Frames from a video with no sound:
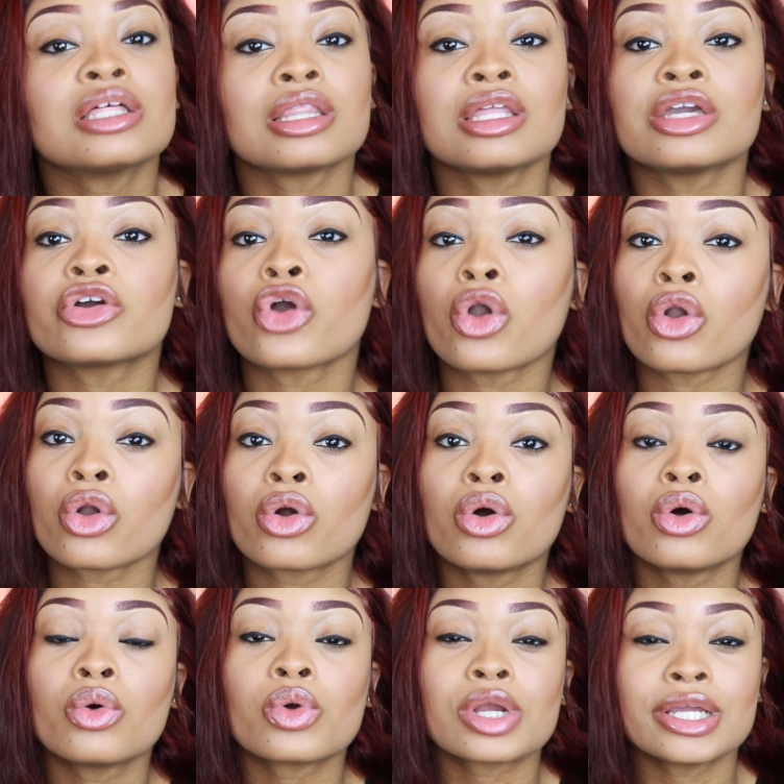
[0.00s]
the curl
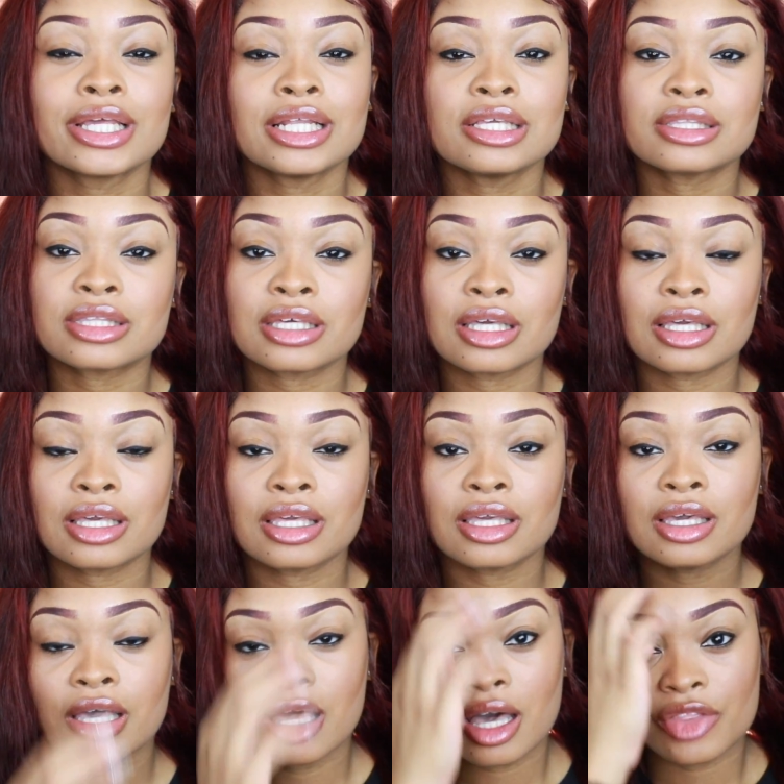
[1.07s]
or anything.